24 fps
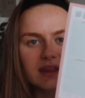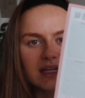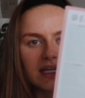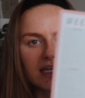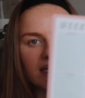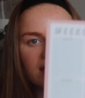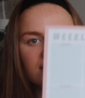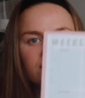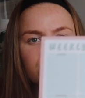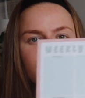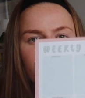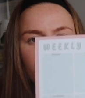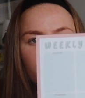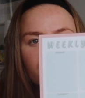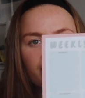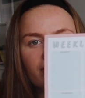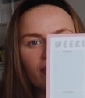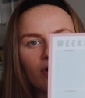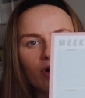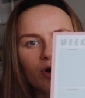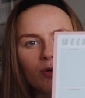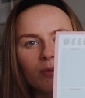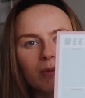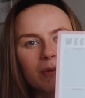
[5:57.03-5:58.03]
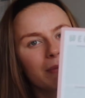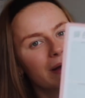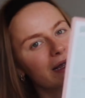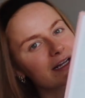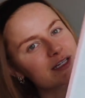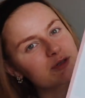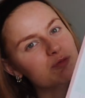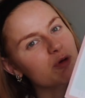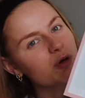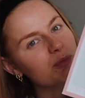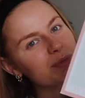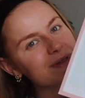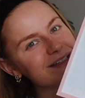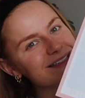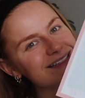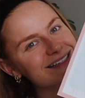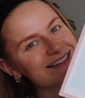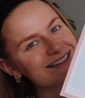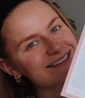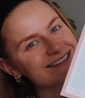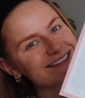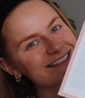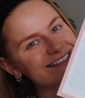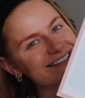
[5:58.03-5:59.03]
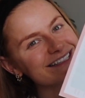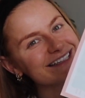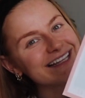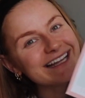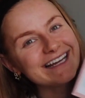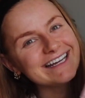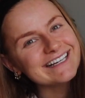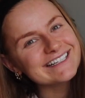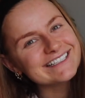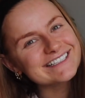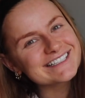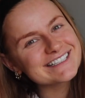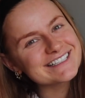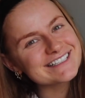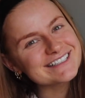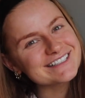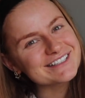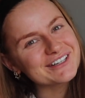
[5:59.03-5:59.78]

These are from My Small Business Listy List.